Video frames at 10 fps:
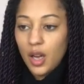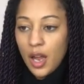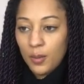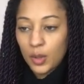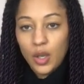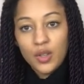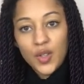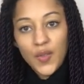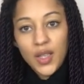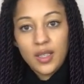um,
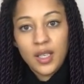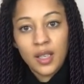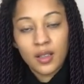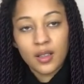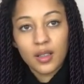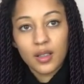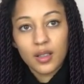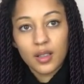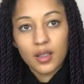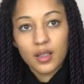close fitting
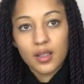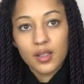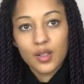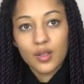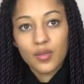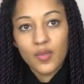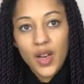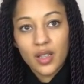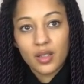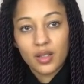
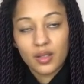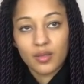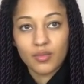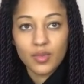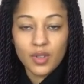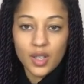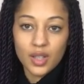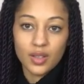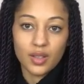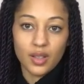vest
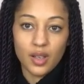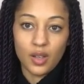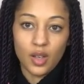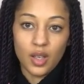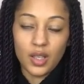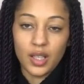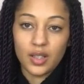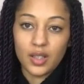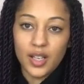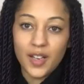that's got a, uh, like a
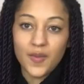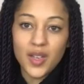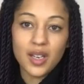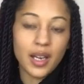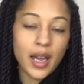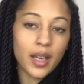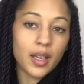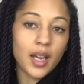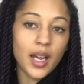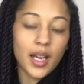slight
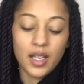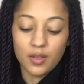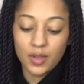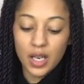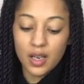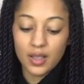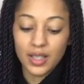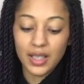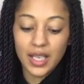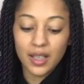v-neck in a really nice
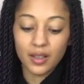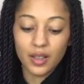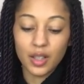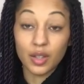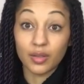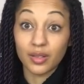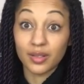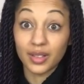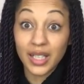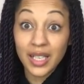green
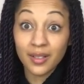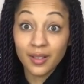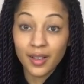green